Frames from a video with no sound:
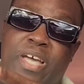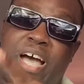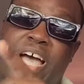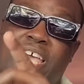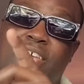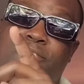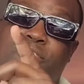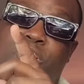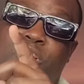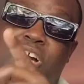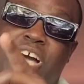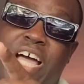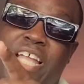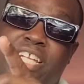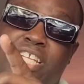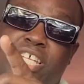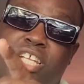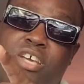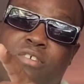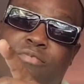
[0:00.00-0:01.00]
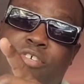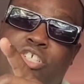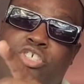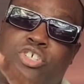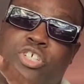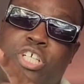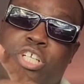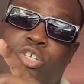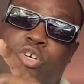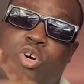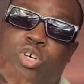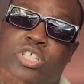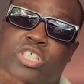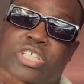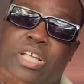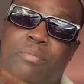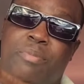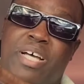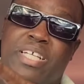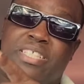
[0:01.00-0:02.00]
If you continue to treat
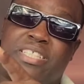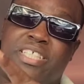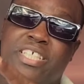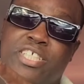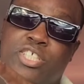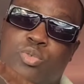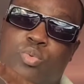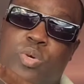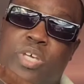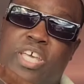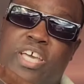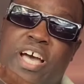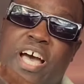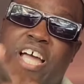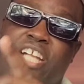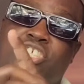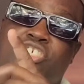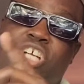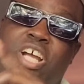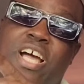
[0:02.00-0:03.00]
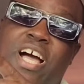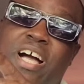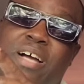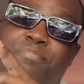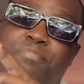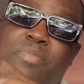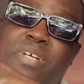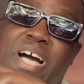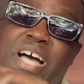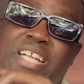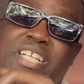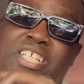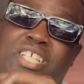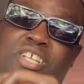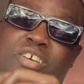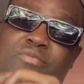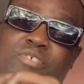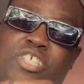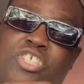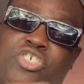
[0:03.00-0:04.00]
customers this way and try and
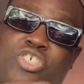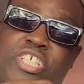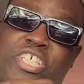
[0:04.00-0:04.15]
continue to